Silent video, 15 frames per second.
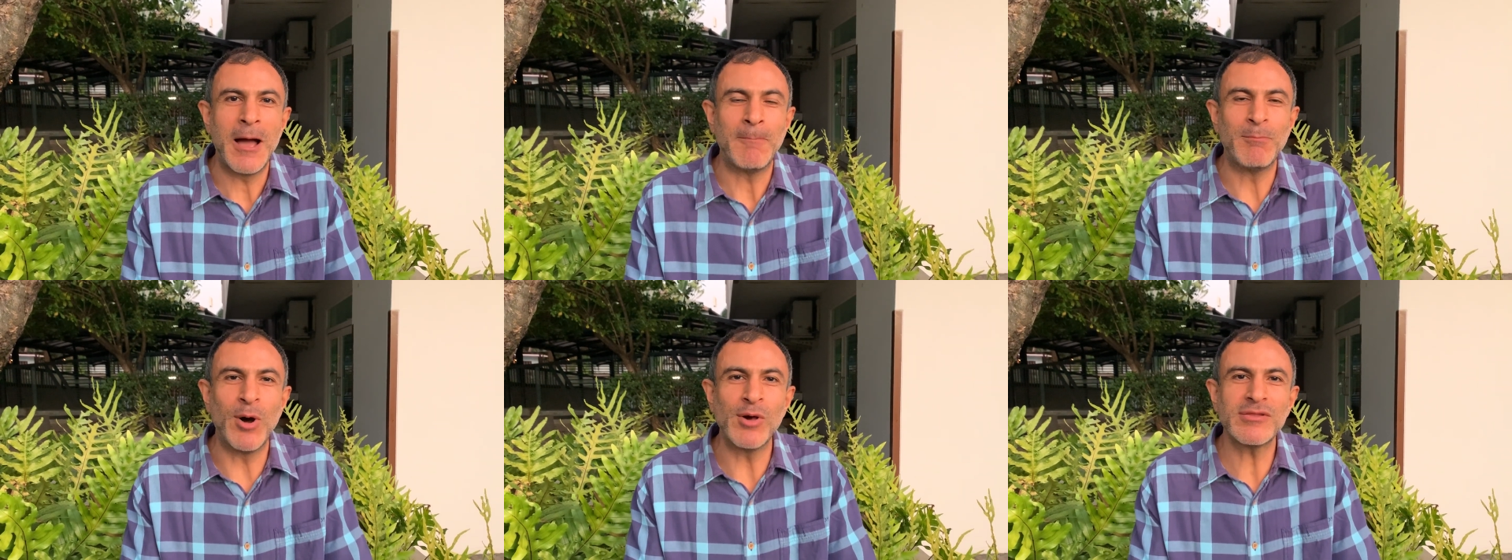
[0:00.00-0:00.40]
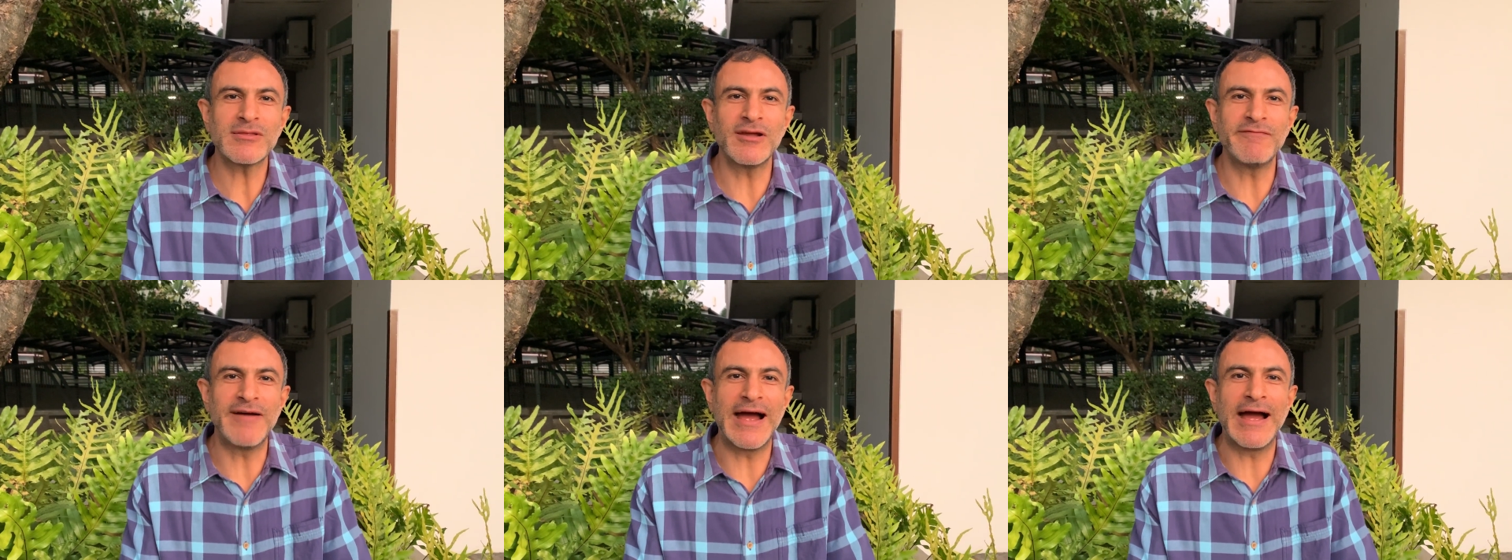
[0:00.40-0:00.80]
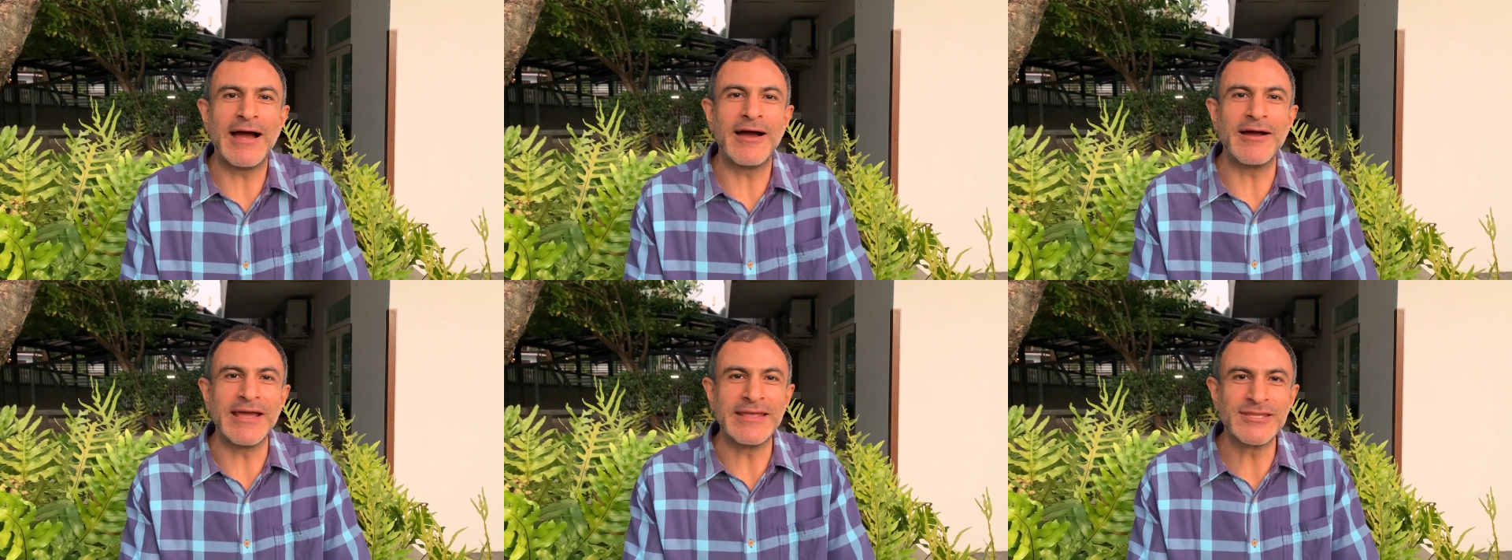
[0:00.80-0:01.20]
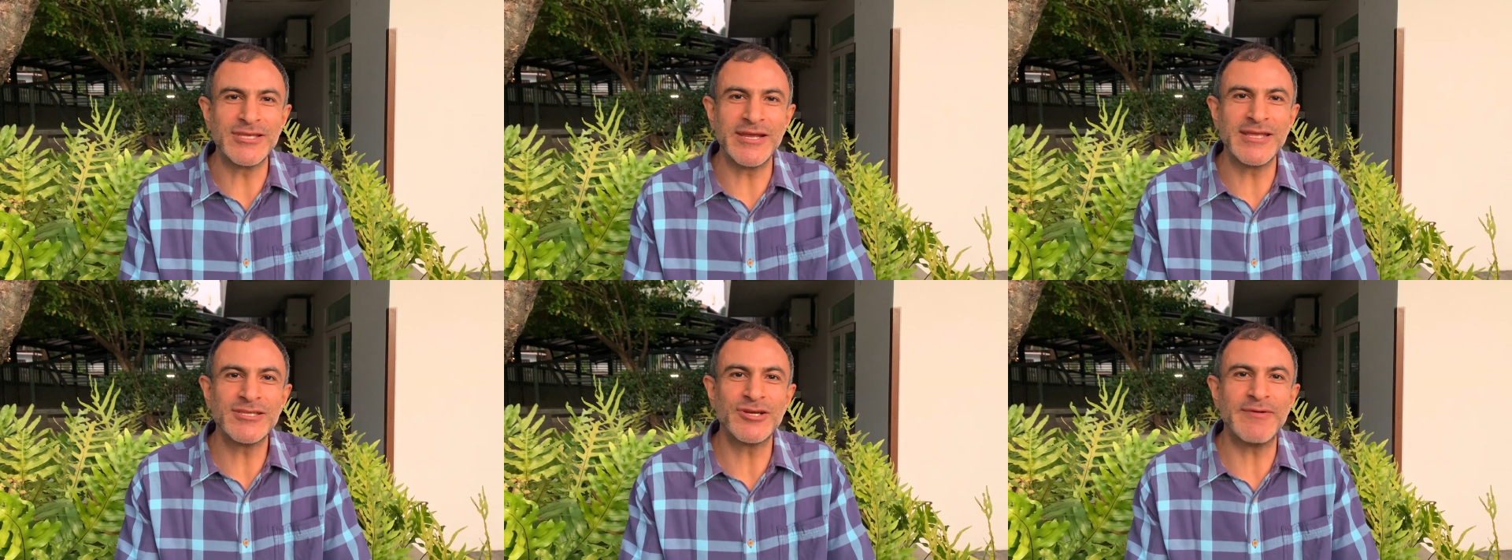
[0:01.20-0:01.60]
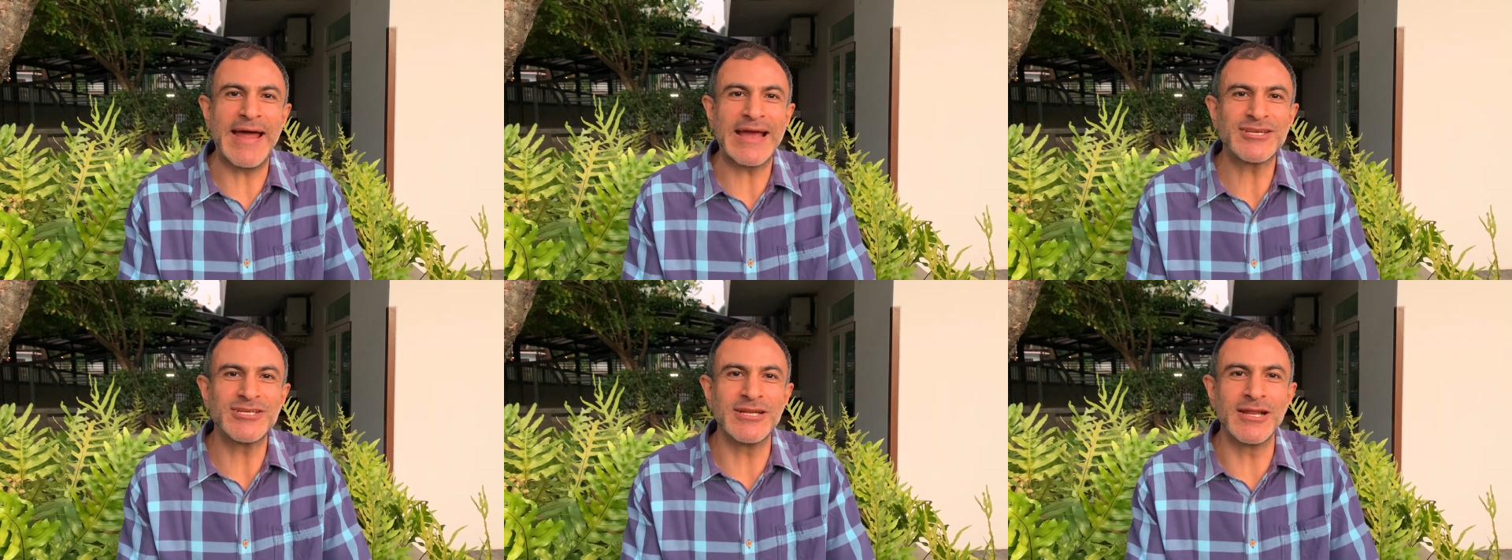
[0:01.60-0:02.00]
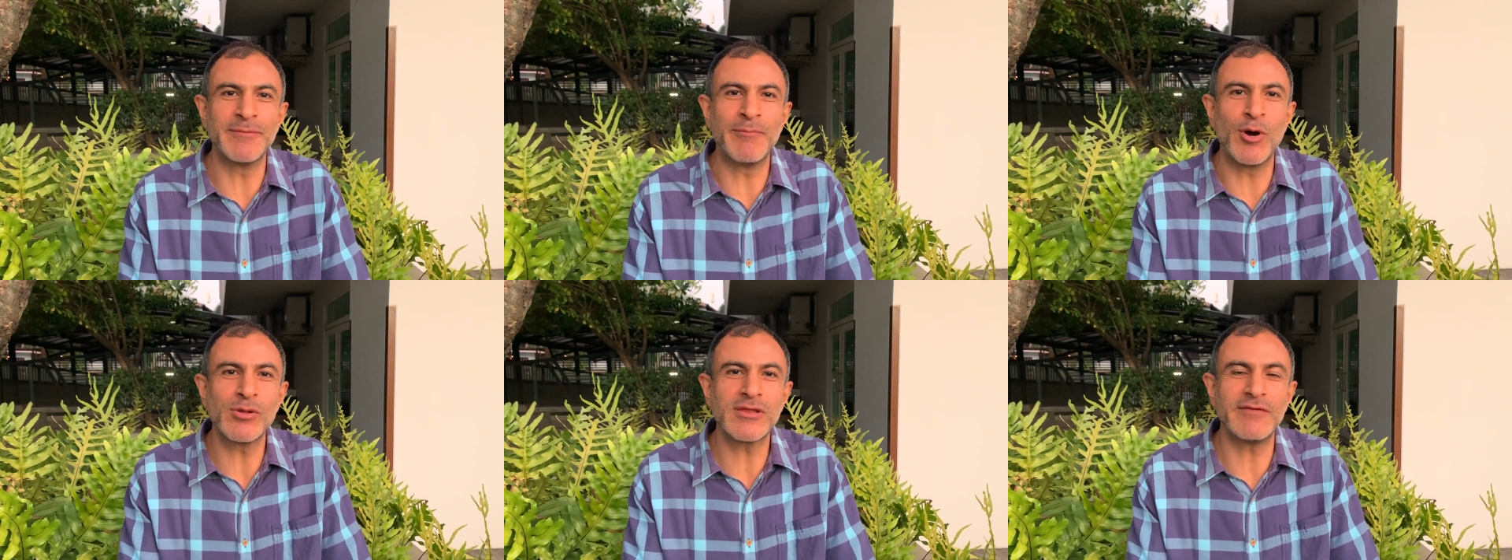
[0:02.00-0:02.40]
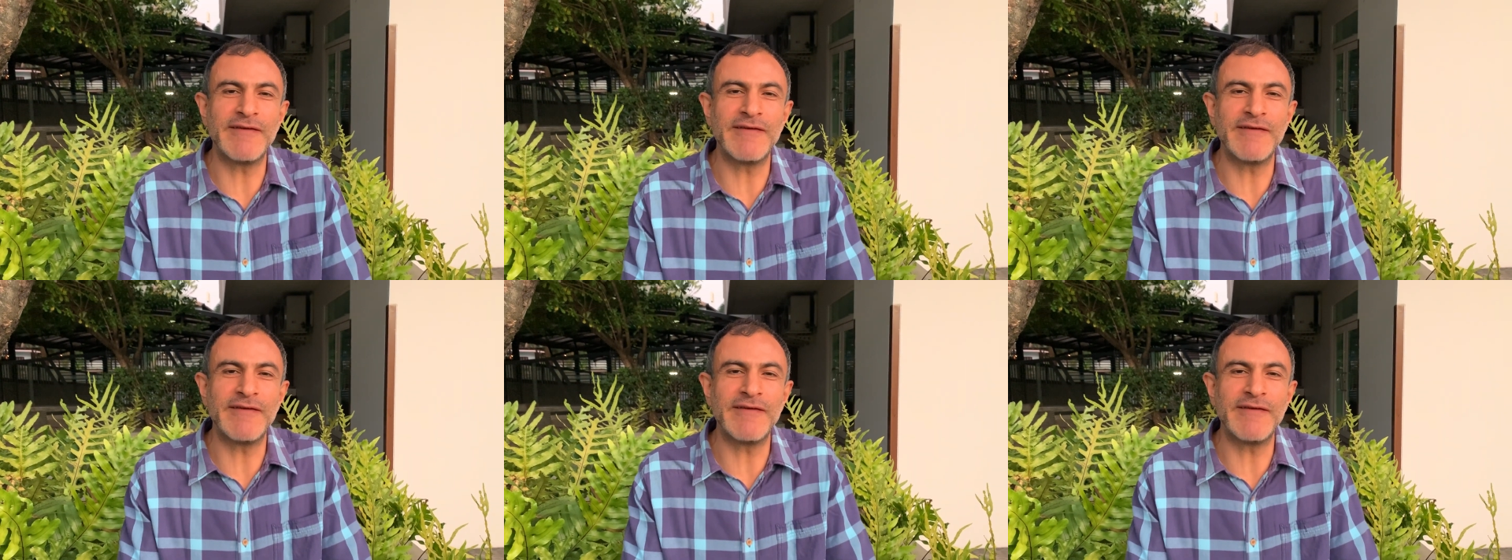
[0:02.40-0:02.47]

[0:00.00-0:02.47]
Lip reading: Most of our interaction and most